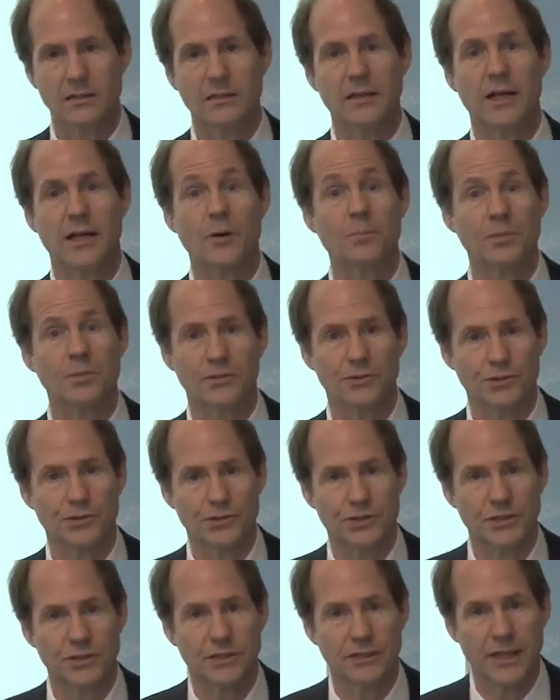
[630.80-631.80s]
air
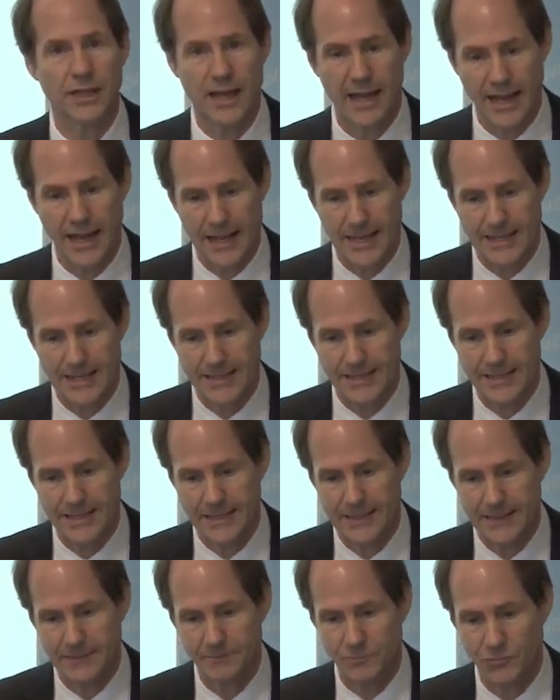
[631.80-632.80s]
pollution and
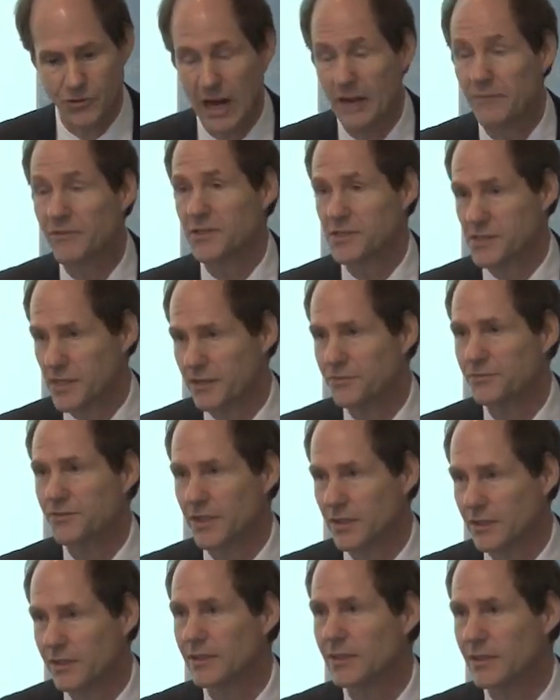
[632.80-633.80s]
traffic
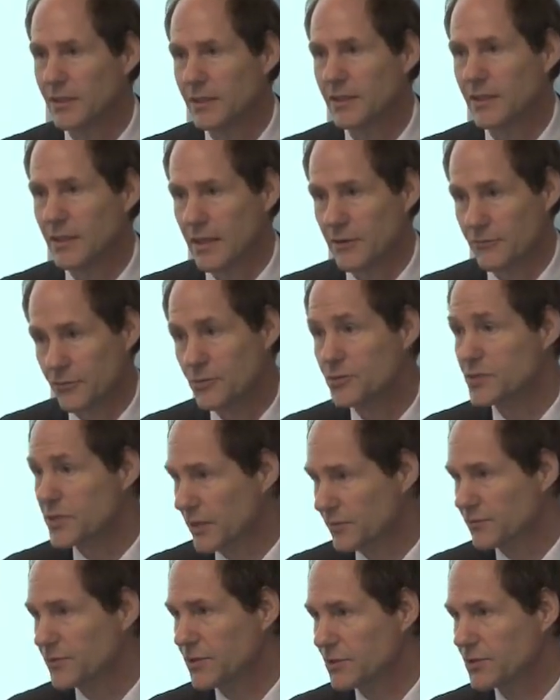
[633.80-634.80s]
safety. Food
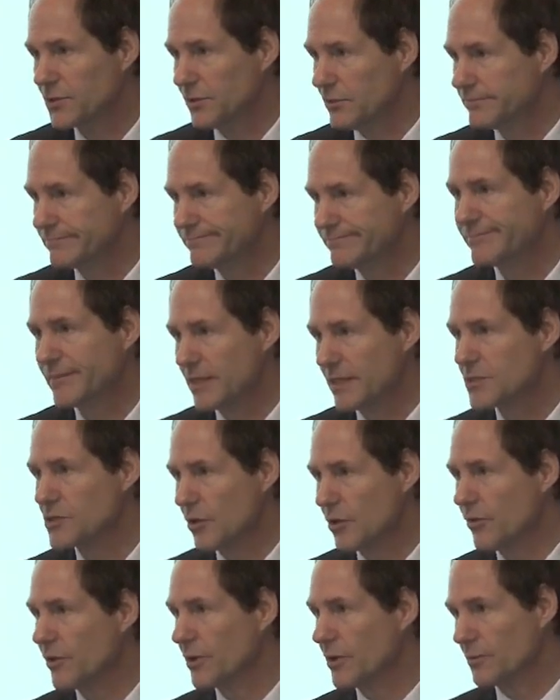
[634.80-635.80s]
safety too.
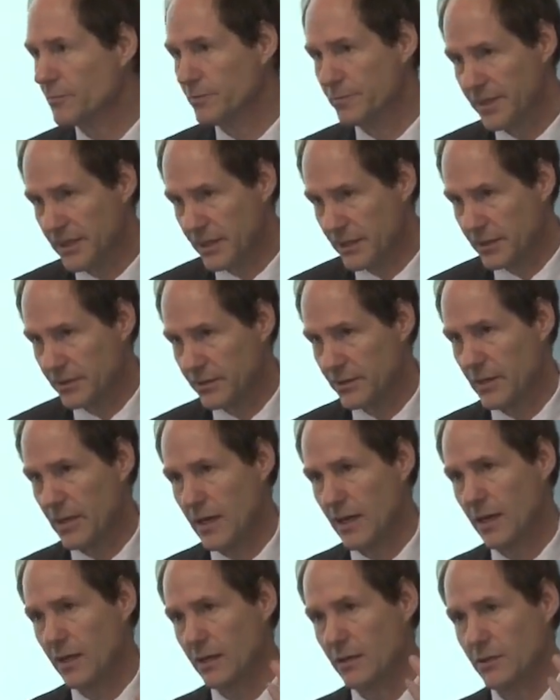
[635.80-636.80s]
So there are big
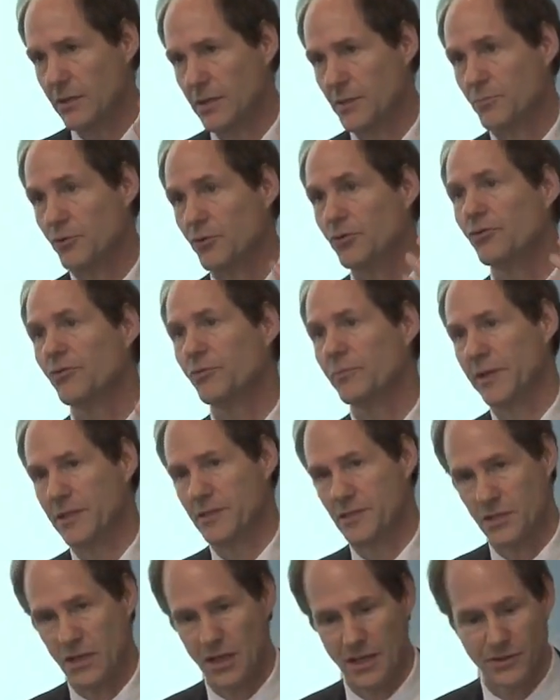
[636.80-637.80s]

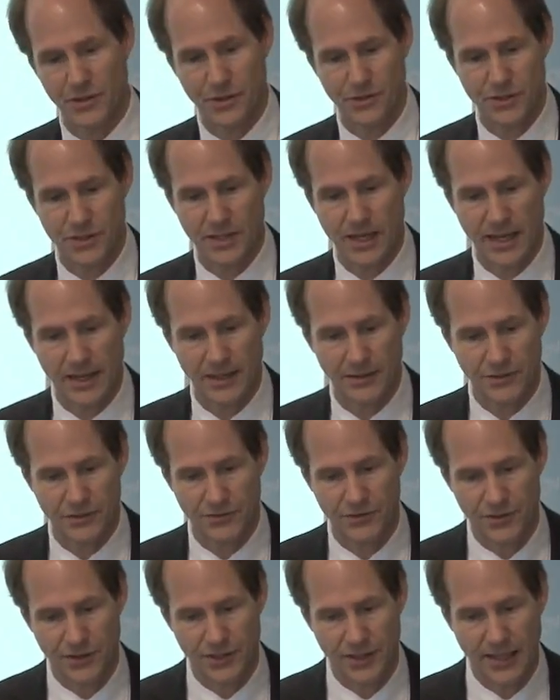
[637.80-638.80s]
improvements on those counts
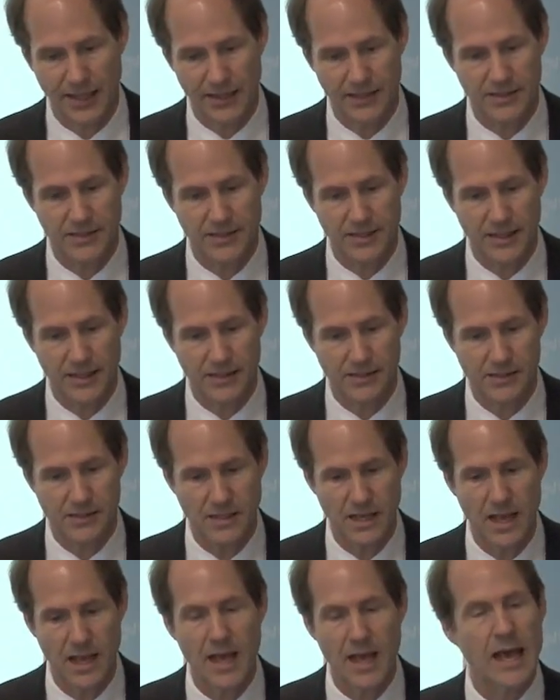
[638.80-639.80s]
from the United States.
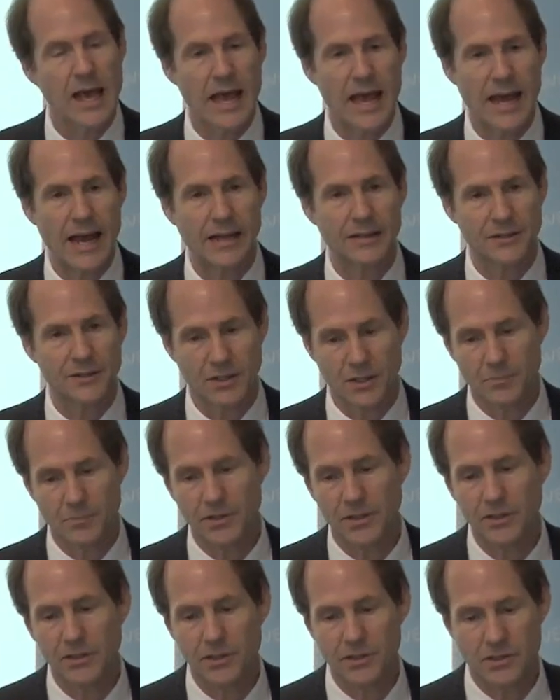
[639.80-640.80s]
And there are
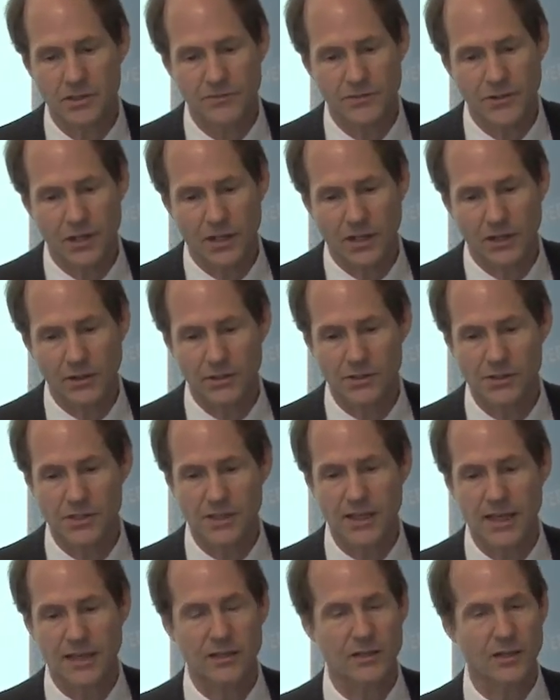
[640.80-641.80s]
billions of dollars in
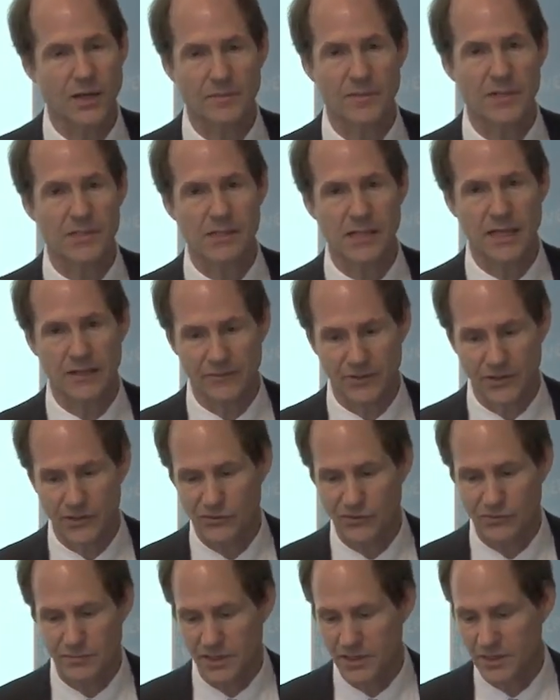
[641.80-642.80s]
economic savings
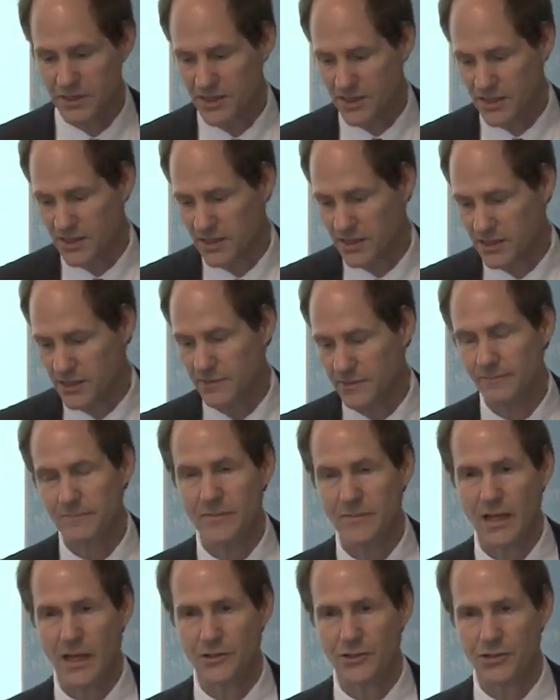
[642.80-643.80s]
for businesses,
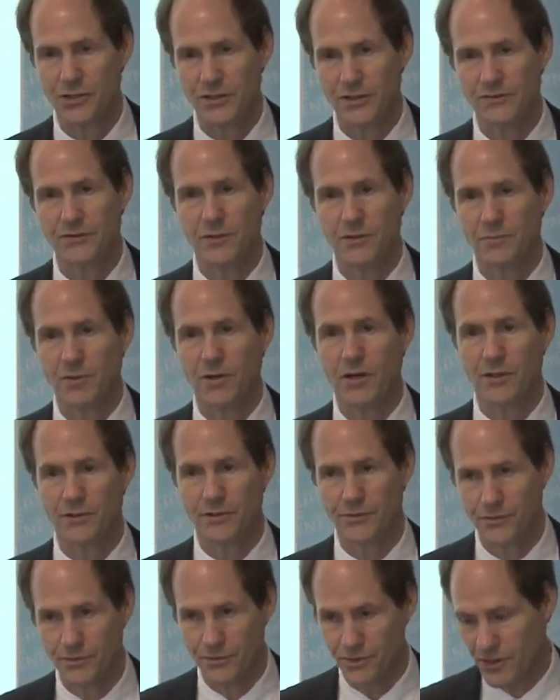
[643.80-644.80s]
achieved in part
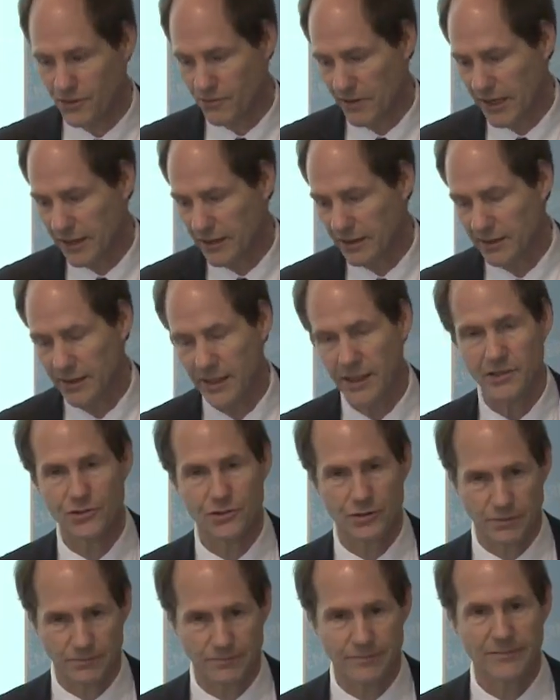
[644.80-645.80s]
through
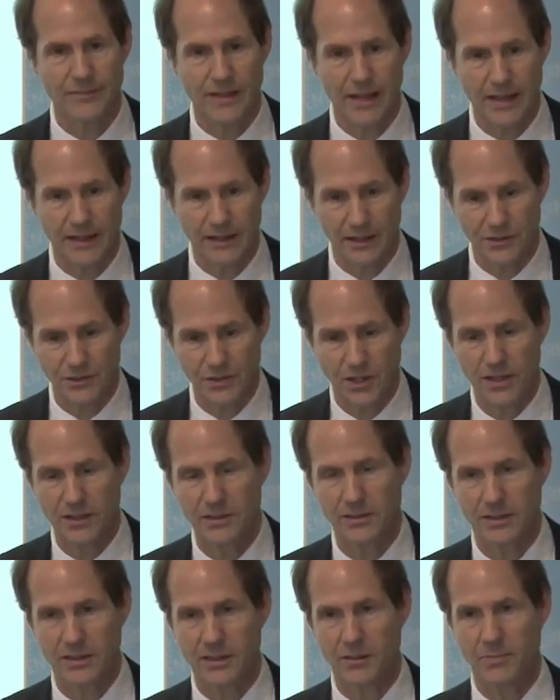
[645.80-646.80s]
deregulation. And I'll talk a
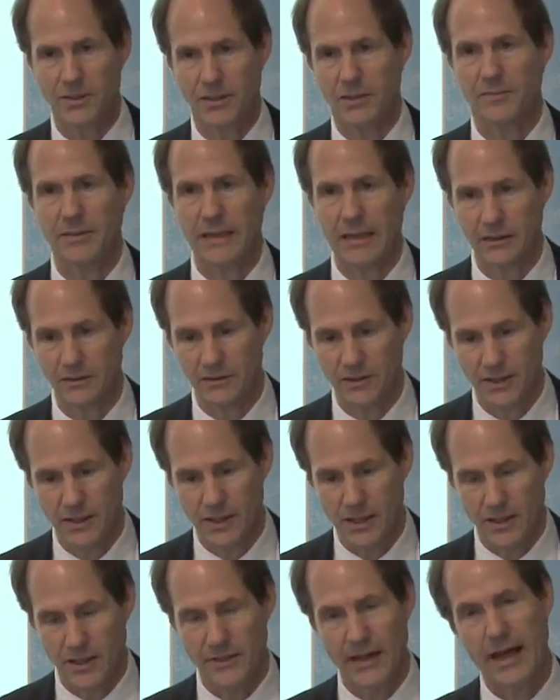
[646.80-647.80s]
little bit about
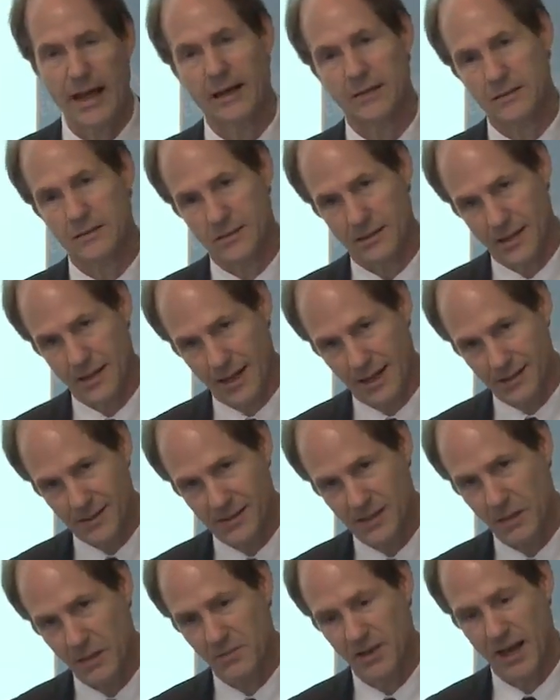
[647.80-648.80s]
that
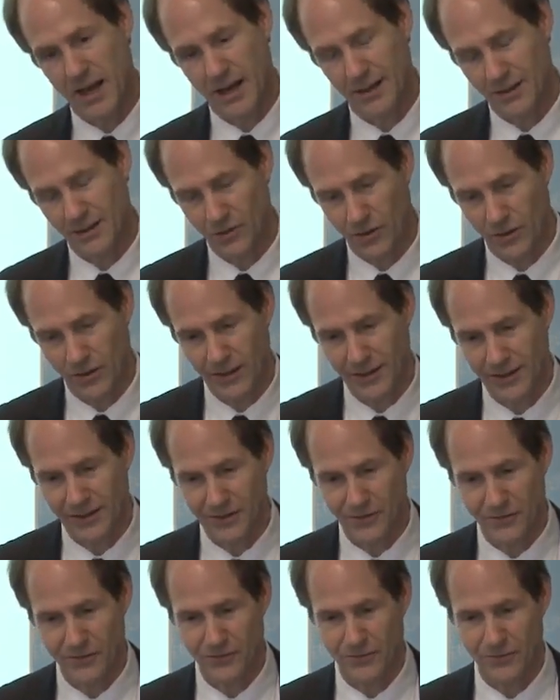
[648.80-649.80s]
subcategory
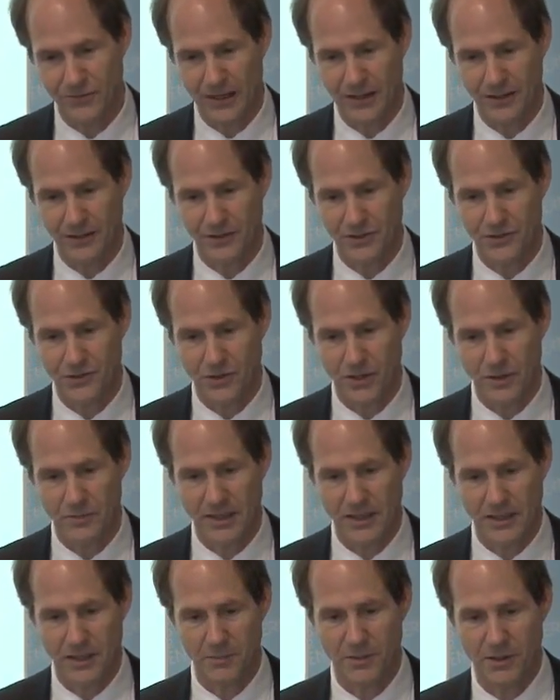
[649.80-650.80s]
of regulatory
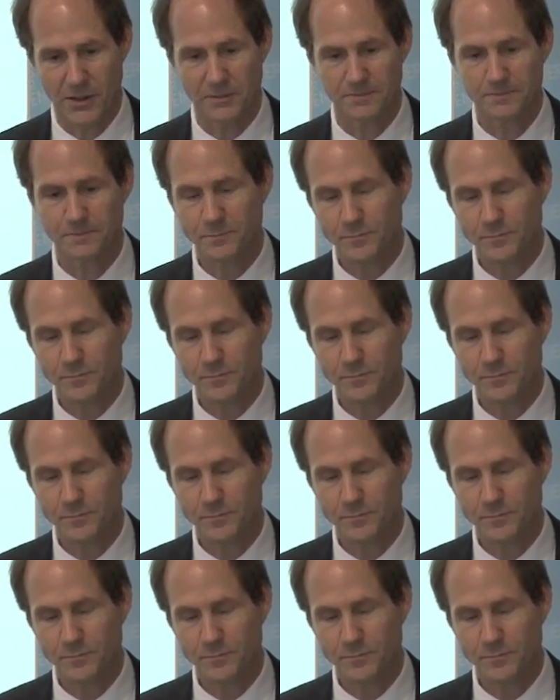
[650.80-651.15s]
moneyball.